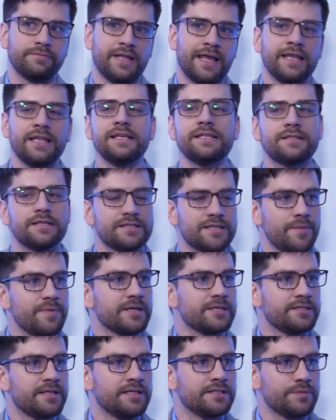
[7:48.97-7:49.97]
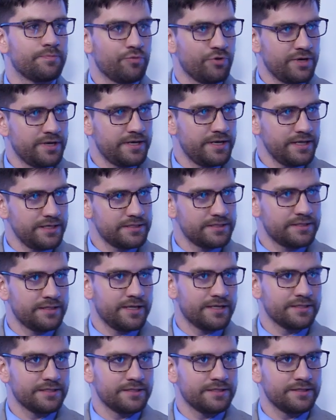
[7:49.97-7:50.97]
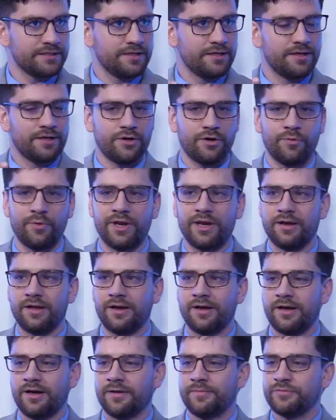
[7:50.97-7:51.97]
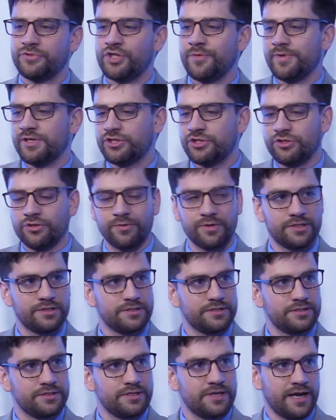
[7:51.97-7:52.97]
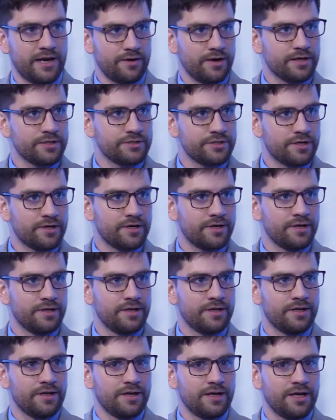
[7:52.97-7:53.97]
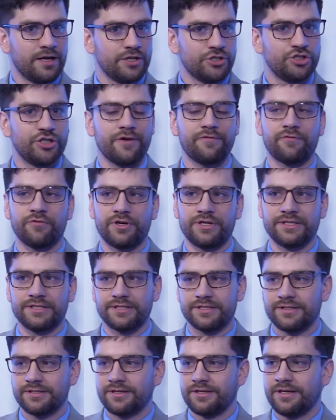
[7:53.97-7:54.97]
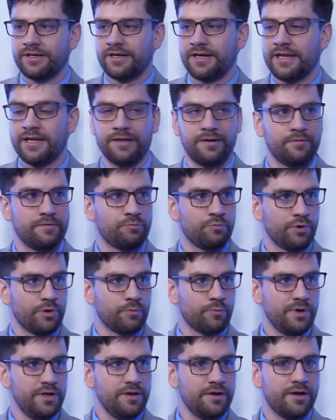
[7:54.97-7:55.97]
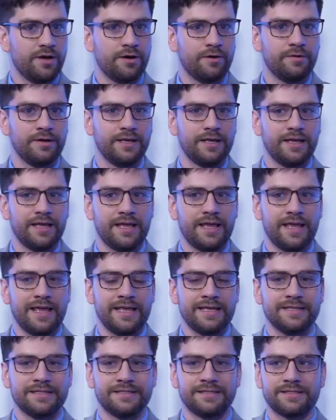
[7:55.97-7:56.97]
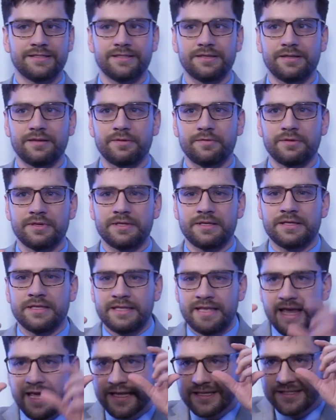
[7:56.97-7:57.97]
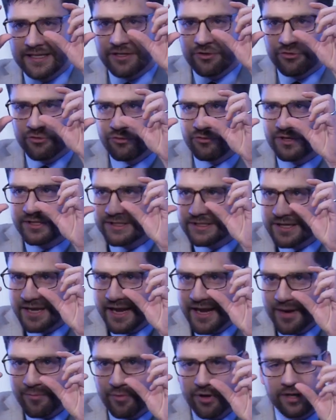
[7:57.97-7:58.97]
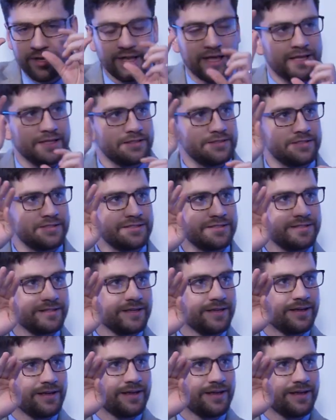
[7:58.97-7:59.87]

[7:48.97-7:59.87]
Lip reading: at least to some extent, predicts this. When Jimmy Stewart's character, Jeffries, in Rear Window, is gazing through this camera lens